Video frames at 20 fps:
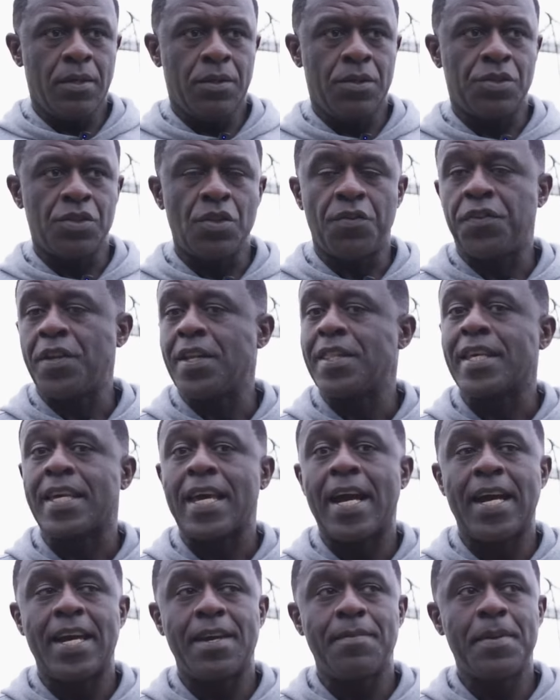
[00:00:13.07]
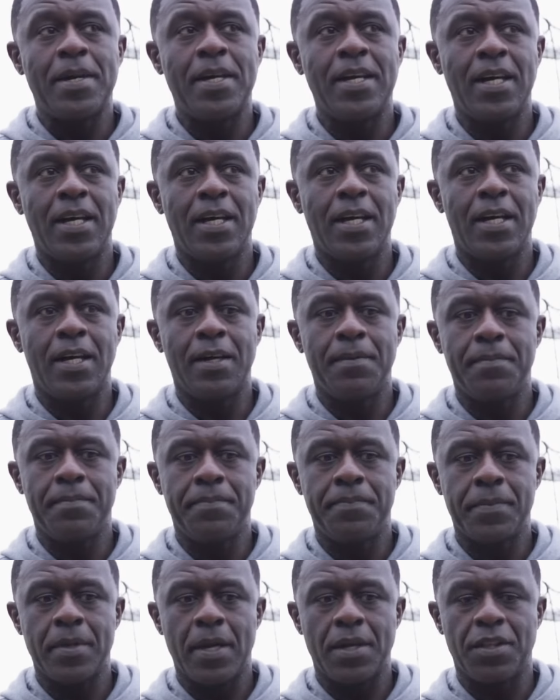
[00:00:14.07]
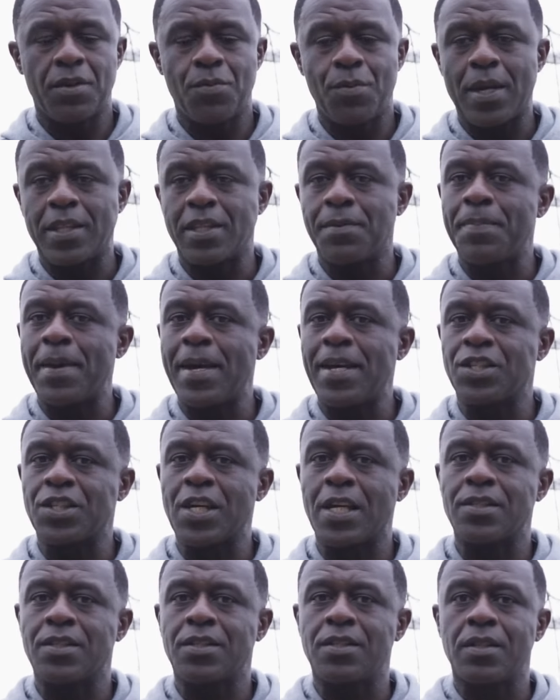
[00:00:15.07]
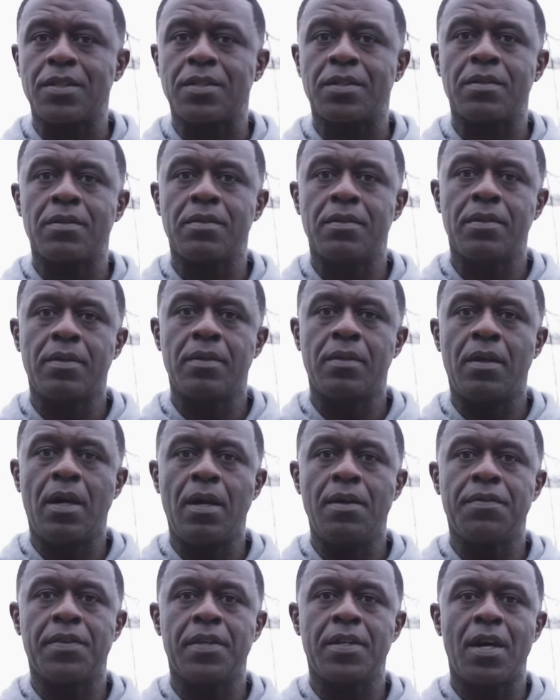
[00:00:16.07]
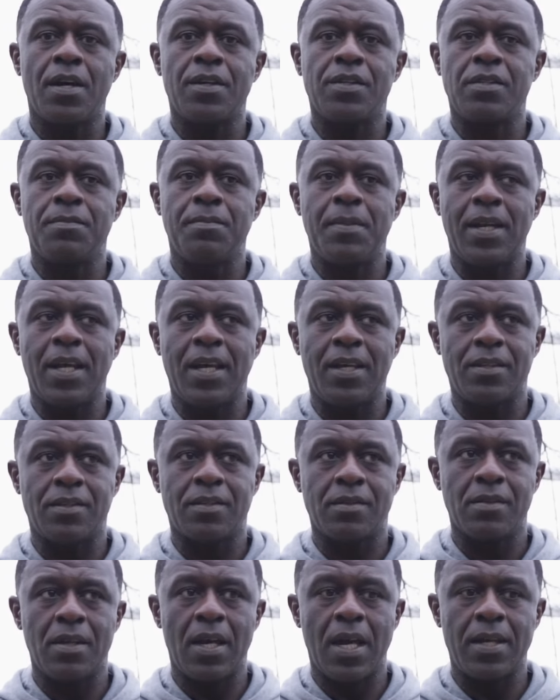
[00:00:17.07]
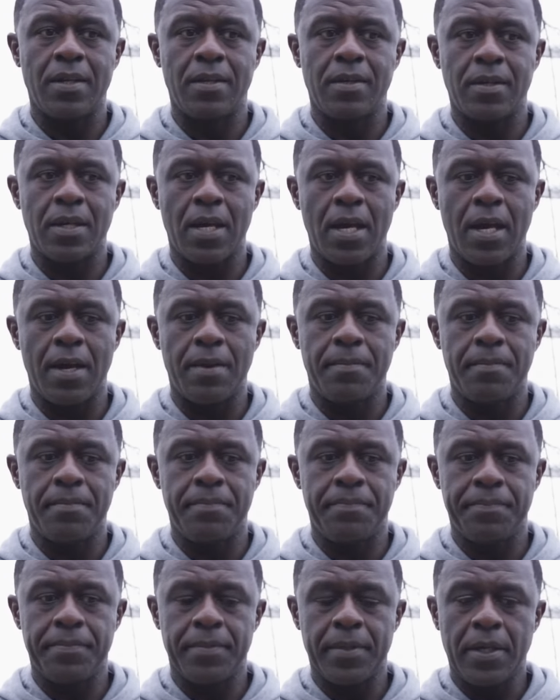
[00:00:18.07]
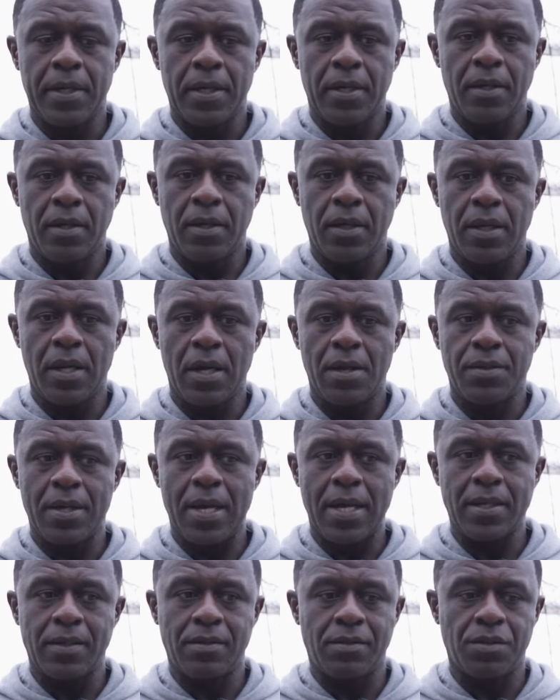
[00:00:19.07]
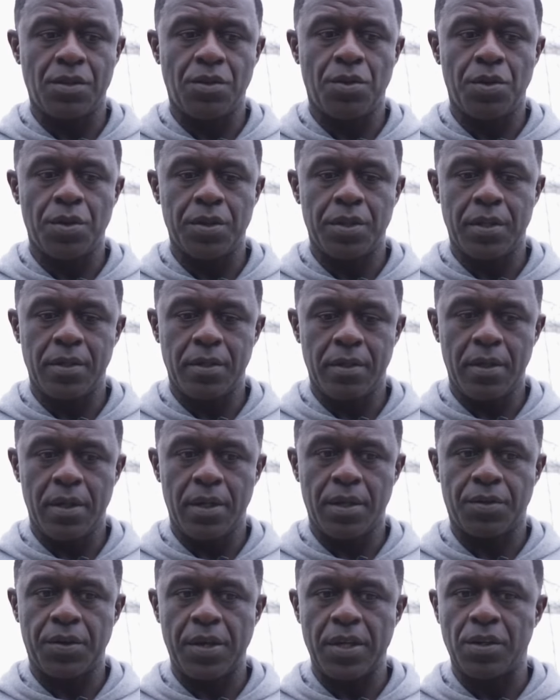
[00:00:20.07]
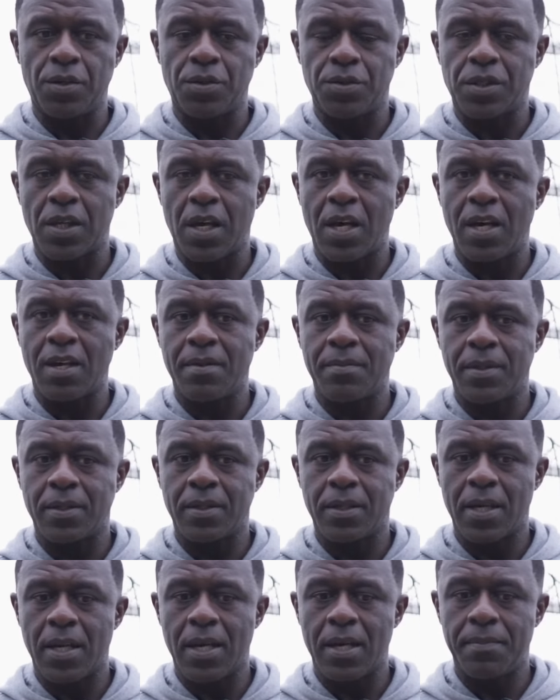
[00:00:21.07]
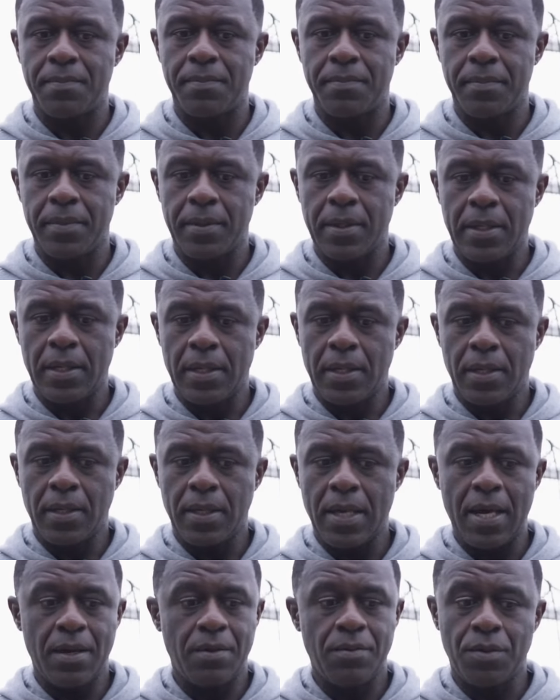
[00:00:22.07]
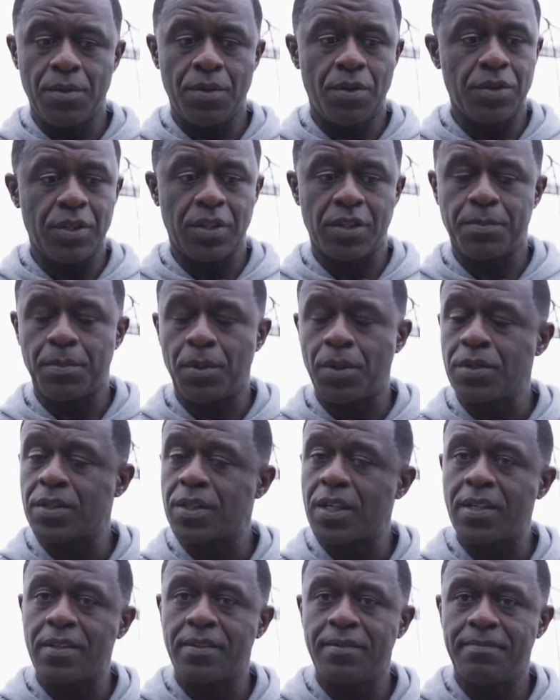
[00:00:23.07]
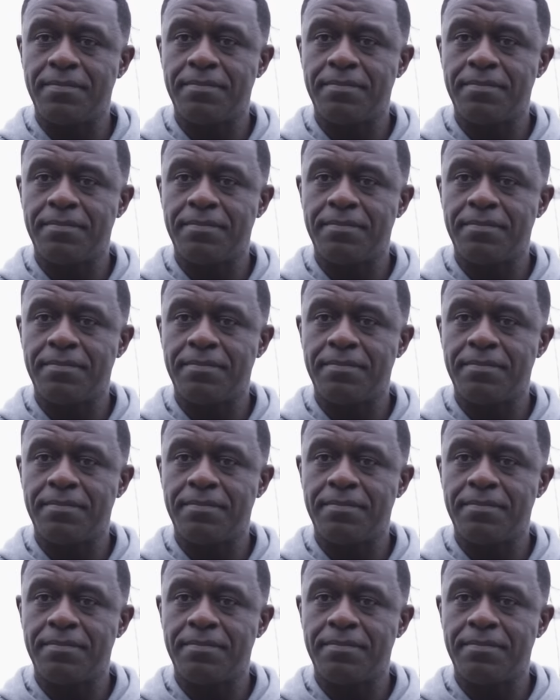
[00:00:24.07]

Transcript: There's nothing in the game. I think we had the better chances over the 90 minutes, and you know, they scored at a critical time, and yeah, we're all disappointed.